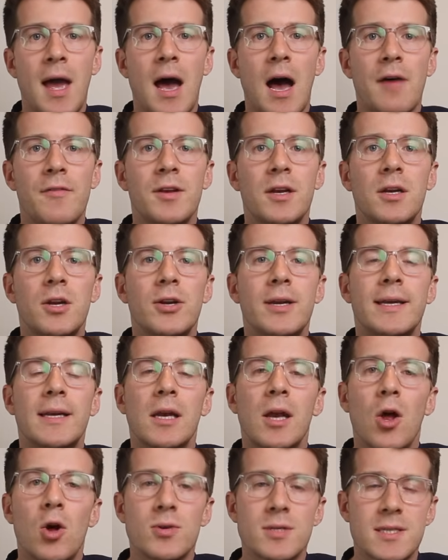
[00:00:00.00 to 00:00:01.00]
I've included
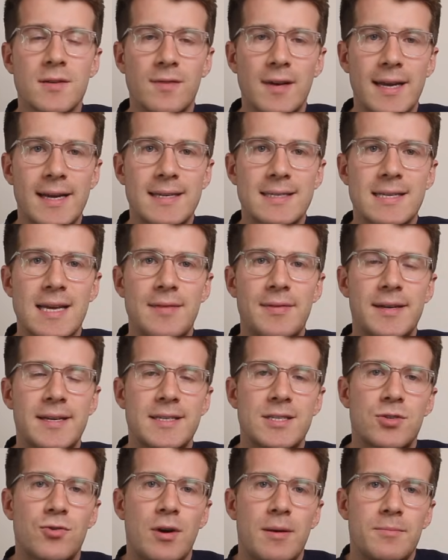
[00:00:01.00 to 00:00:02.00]
lots of links in the
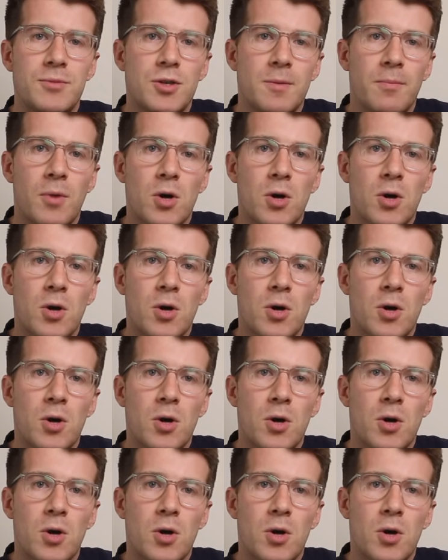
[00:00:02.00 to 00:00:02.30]
description